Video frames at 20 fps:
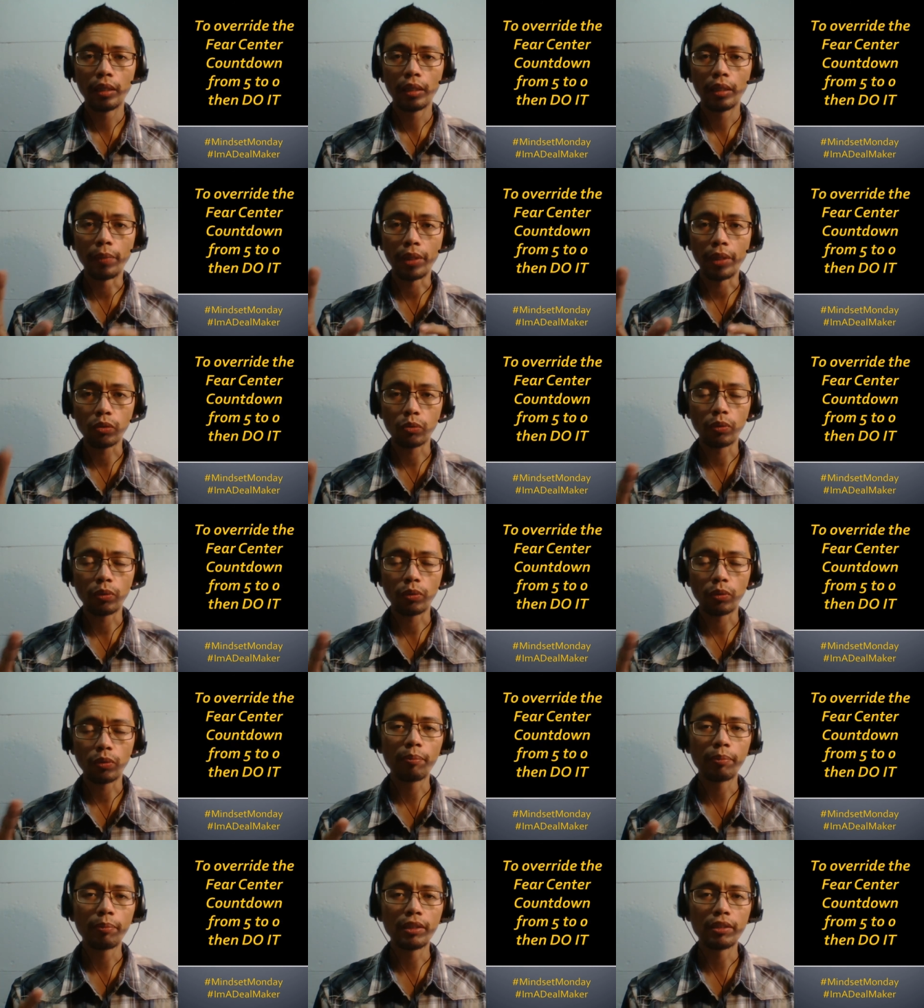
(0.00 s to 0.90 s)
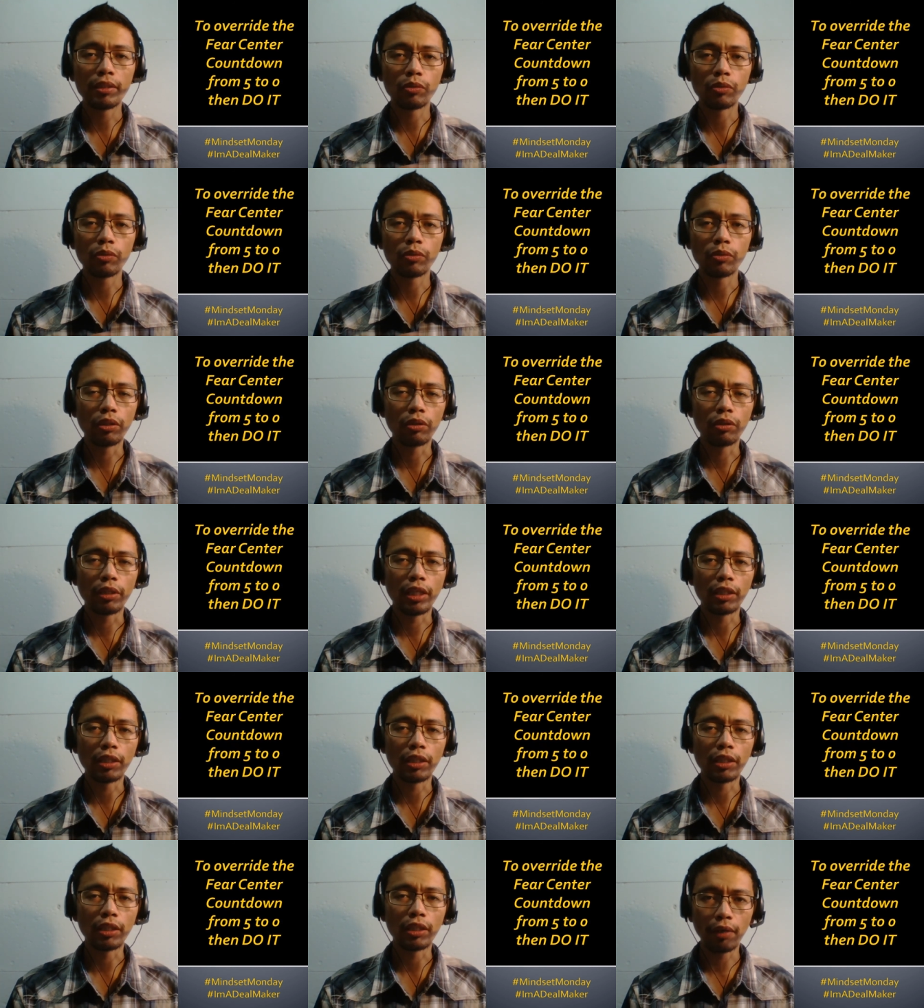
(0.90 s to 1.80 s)
because what happens is when you
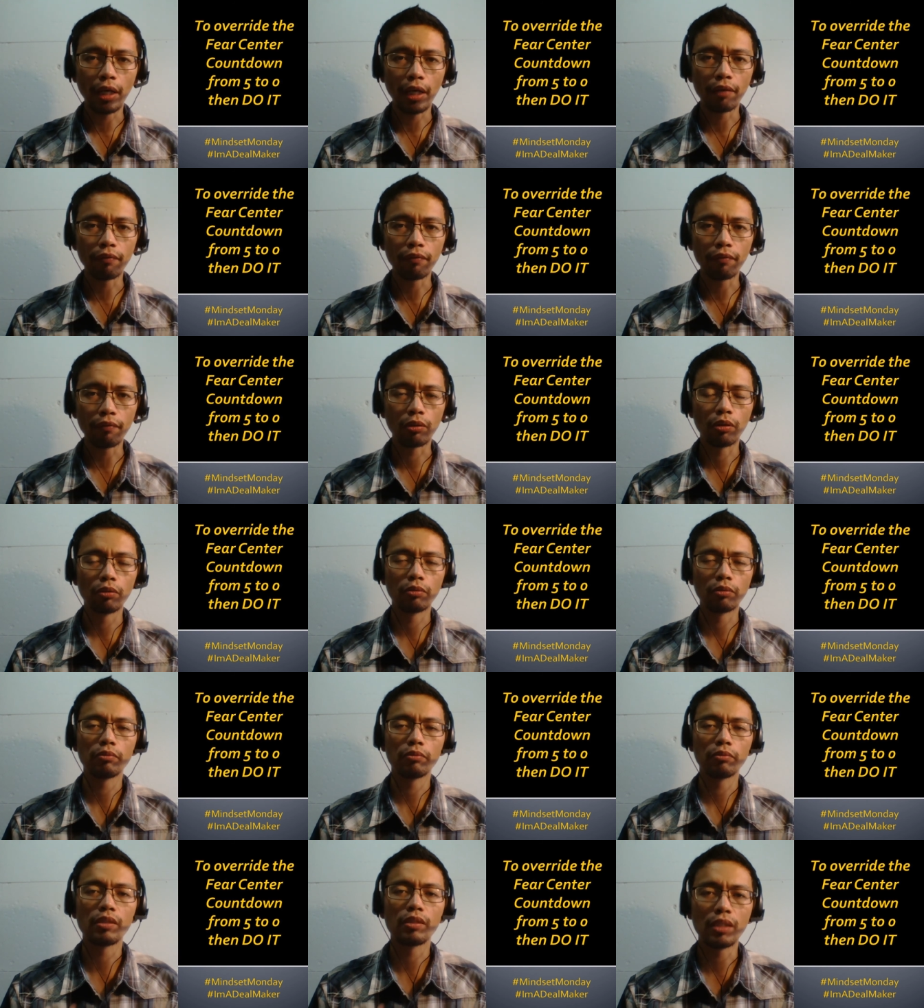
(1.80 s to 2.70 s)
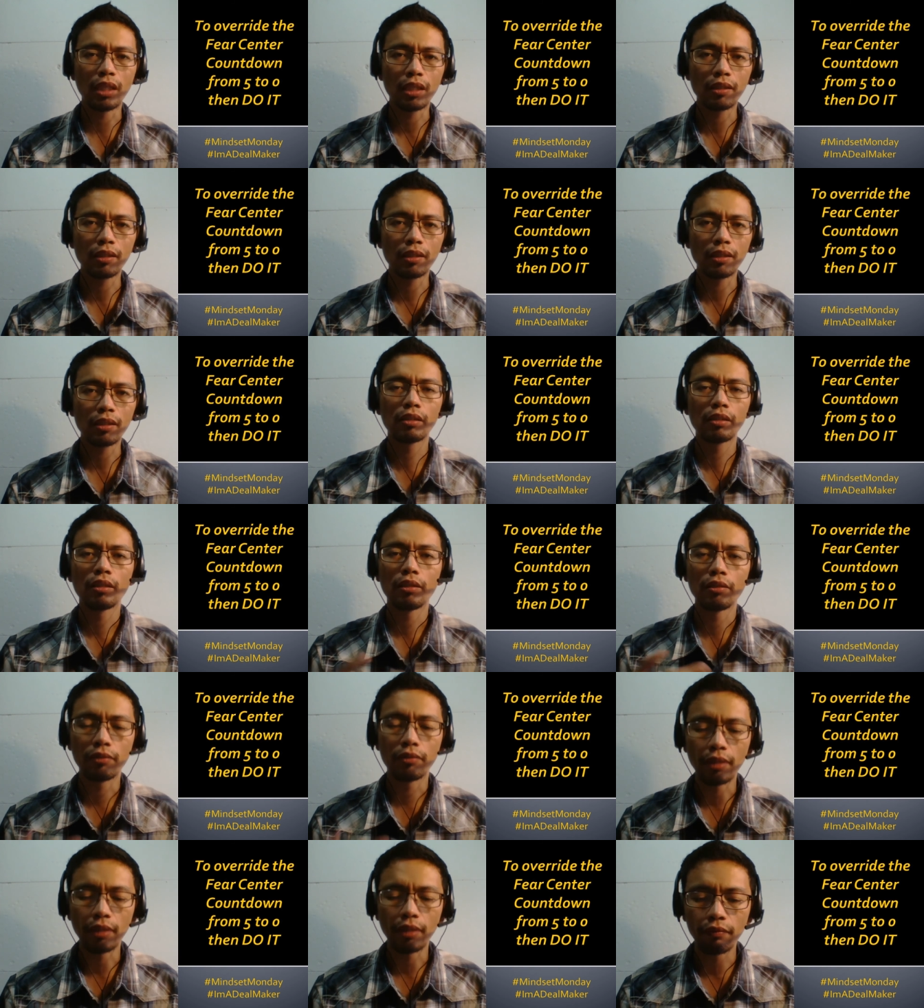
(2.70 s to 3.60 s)
get to 5, you go 6,
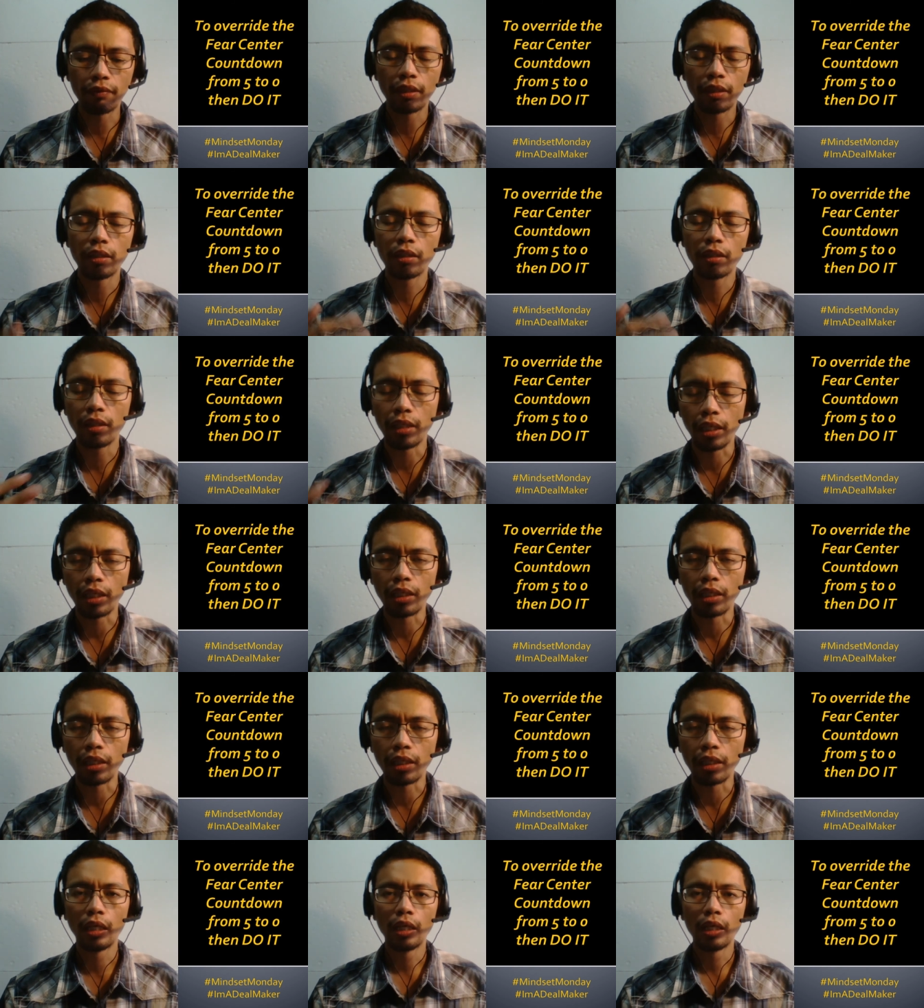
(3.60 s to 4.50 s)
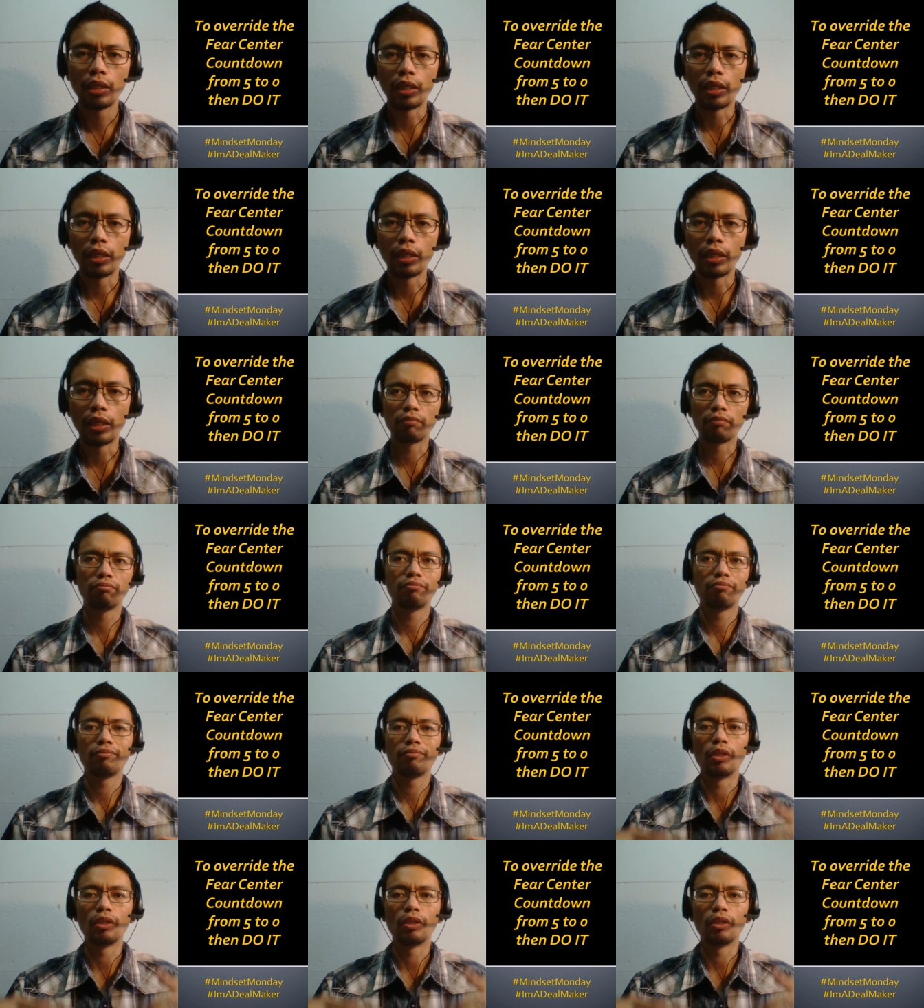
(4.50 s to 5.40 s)
7, 8, and
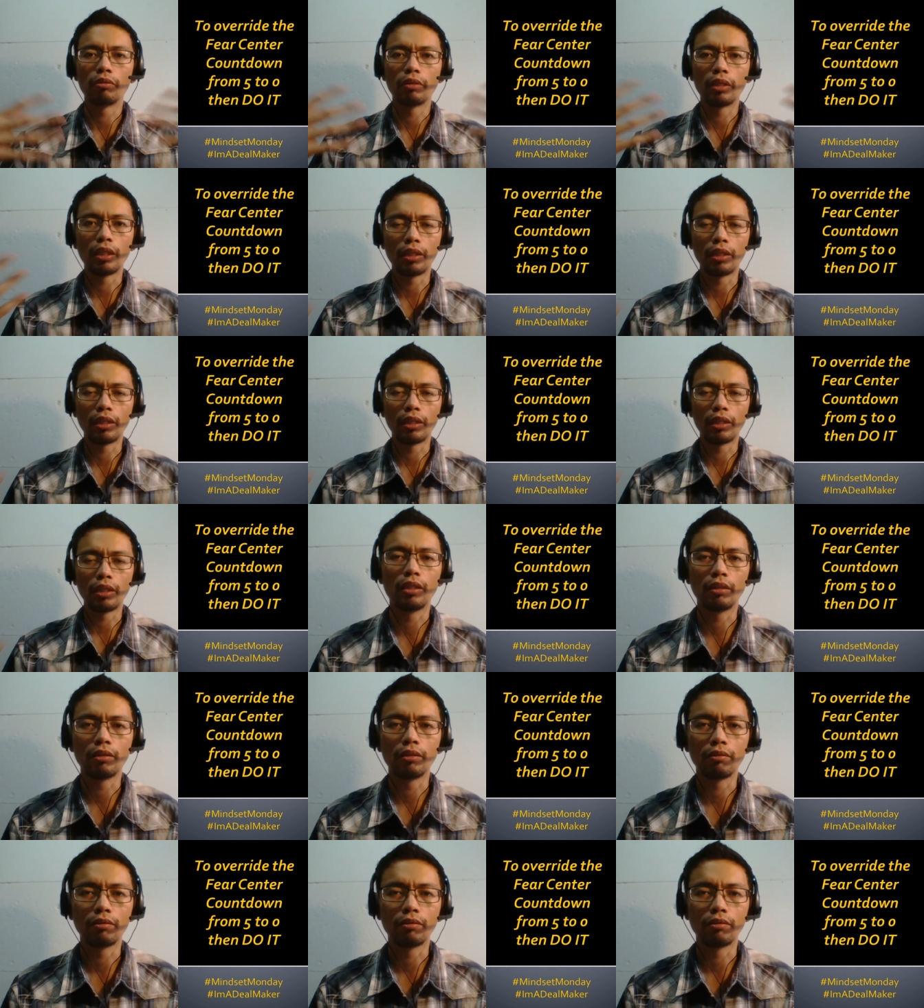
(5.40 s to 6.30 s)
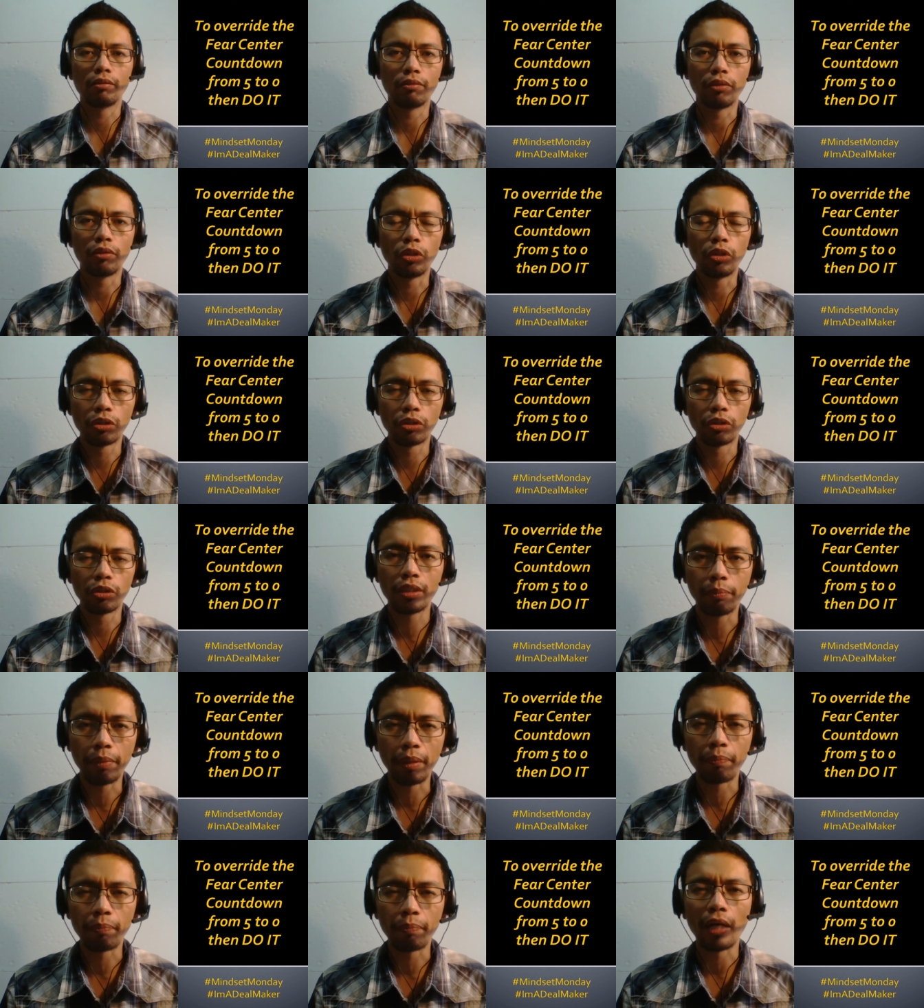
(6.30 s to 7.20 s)
no, you'll still
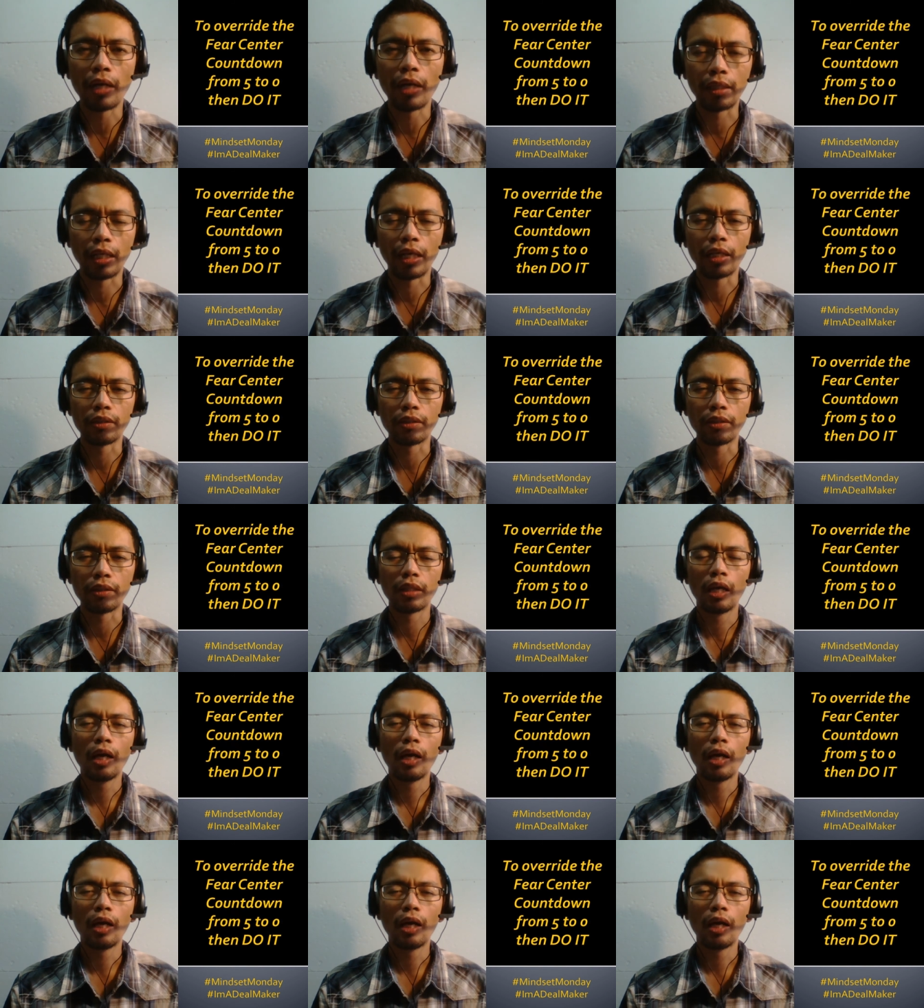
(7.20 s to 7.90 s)
be paralyzed.